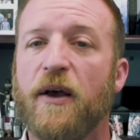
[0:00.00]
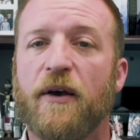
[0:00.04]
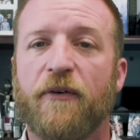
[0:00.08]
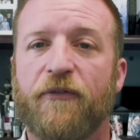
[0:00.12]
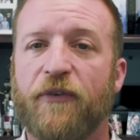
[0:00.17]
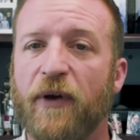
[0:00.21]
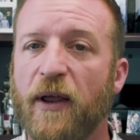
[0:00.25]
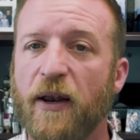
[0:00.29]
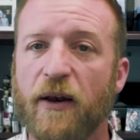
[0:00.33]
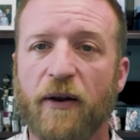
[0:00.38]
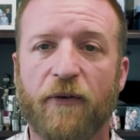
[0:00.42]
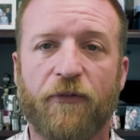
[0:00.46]

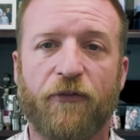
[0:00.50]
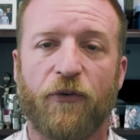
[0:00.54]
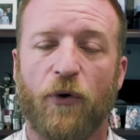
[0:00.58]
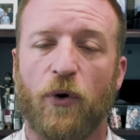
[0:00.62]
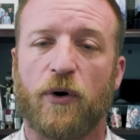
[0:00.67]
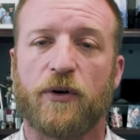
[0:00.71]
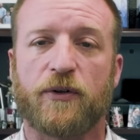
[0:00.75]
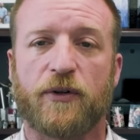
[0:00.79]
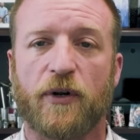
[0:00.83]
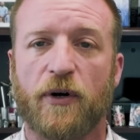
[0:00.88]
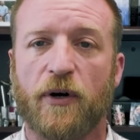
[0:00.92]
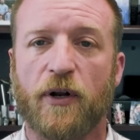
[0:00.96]
feeding a
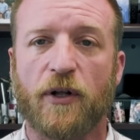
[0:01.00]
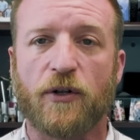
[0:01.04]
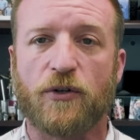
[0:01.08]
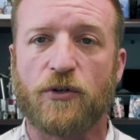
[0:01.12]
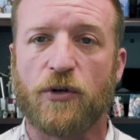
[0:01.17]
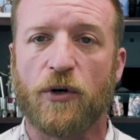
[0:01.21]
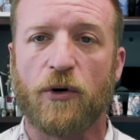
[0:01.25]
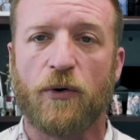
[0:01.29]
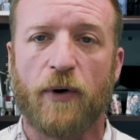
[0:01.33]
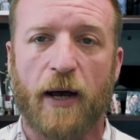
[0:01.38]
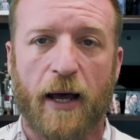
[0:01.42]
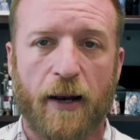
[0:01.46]

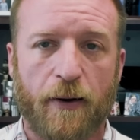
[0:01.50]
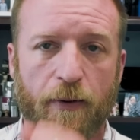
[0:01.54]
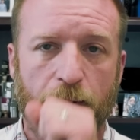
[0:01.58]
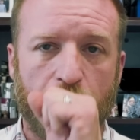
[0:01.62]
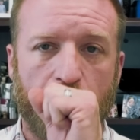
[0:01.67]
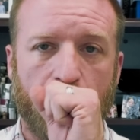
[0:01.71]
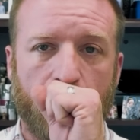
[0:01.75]
432 at